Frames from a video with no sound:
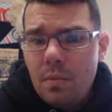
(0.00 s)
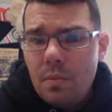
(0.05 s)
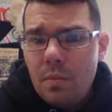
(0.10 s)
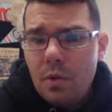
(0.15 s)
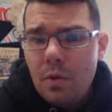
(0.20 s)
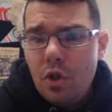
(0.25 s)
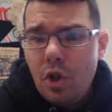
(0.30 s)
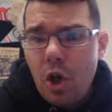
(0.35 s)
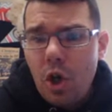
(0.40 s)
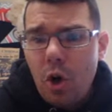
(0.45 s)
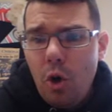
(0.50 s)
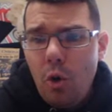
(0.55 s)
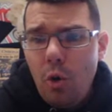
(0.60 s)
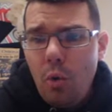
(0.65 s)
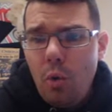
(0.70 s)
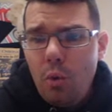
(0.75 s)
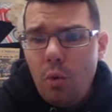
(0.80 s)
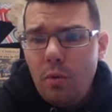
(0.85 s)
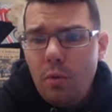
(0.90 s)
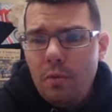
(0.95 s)

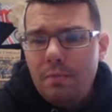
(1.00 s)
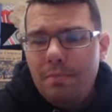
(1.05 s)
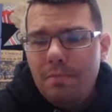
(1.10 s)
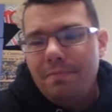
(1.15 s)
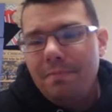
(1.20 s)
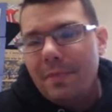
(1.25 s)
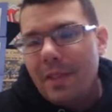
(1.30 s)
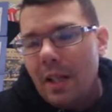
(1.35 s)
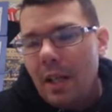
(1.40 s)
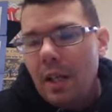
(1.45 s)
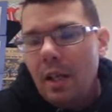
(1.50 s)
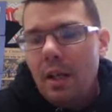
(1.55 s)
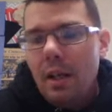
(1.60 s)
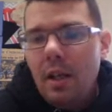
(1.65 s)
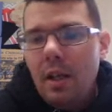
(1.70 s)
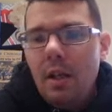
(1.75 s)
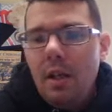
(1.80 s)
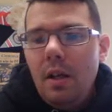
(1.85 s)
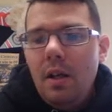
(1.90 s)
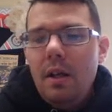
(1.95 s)
So
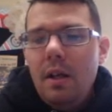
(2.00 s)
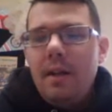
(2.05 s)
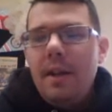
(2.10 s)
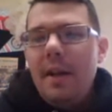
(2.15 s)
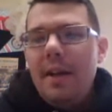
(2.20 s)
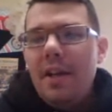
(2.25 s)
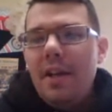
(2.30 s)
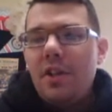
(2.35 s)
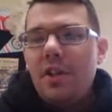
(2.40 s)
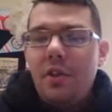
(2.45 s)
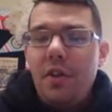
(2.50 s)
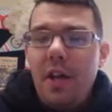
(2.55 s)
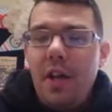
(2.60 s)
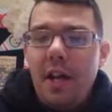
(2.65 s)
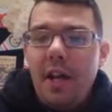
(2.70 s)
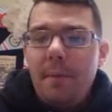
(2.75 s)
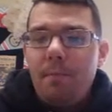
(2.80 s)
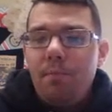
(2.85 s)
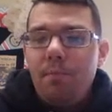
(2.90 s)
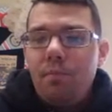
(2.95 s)
now here's the
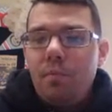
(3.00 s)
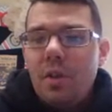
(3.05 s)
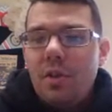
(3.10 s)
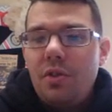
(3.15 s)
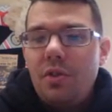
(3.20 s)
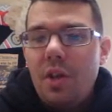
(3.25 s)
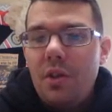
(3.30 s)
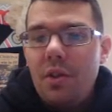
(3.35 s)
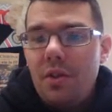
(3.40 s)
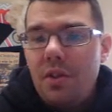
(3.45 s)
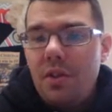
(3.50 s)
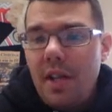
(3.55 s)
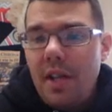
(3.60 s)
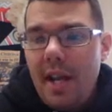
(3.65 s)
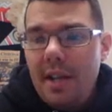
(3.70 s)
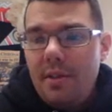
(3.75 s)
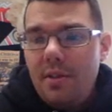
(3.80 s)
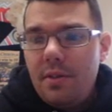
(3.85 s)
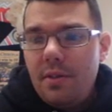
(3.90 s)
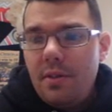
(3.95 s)
thing. Southern
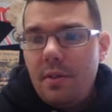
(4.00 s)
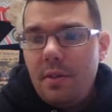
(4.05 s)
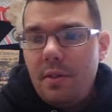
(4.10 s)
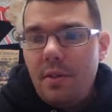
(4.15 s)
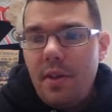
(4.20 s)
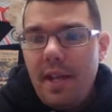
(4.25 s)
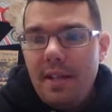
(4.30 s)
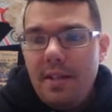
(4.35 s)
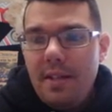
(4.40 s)
states, they